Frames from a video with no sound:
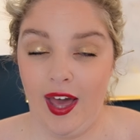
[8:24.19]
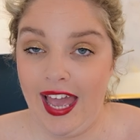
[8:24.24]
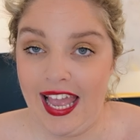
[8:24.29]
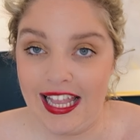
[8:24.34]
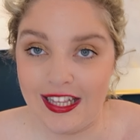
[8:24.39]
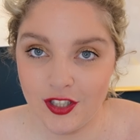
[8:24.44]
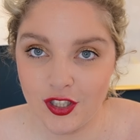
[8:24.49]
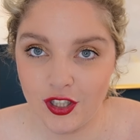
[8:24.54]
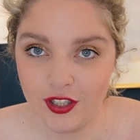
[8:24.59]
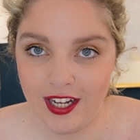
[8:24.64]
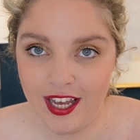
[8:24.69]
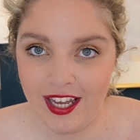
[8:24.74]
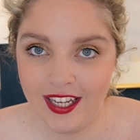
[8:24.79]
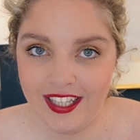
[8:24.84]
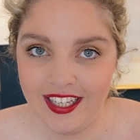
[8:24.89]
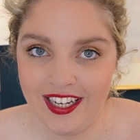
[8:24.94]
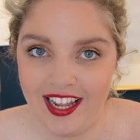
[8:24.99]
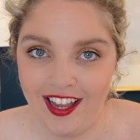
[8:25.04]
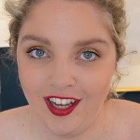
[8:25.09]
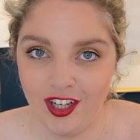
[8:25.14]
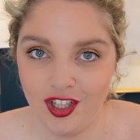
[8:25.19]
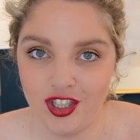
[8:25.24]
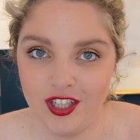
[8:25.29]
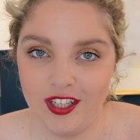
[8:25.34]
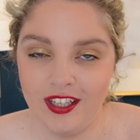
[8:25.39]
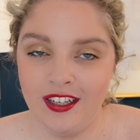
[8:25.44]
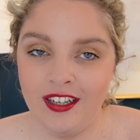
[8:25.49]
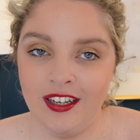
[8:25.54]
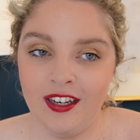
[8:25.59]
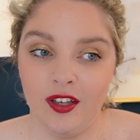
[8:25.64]
internet
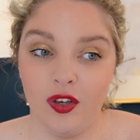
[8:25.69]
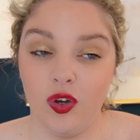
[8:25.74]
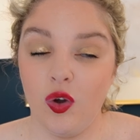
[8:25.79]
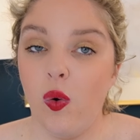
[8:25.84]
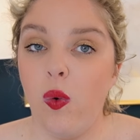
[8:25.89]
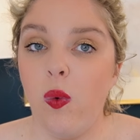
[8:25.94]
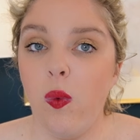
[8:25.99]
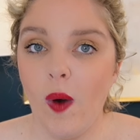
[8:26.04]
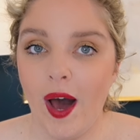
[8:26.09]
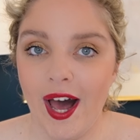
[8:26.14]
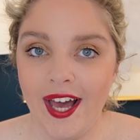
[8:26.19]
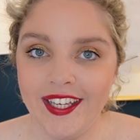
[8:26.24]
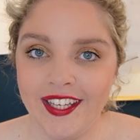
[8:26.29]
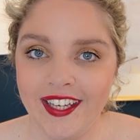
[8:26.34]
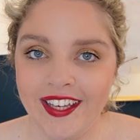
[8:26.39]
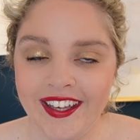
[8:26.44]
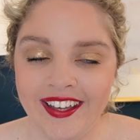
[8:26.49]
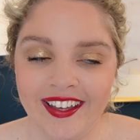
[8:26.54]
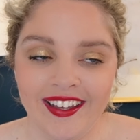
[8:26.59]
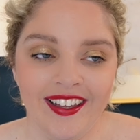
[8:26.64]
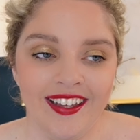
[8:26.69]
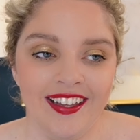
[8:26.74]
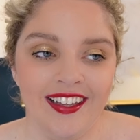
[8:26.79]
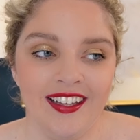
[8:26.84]
connection, quiet,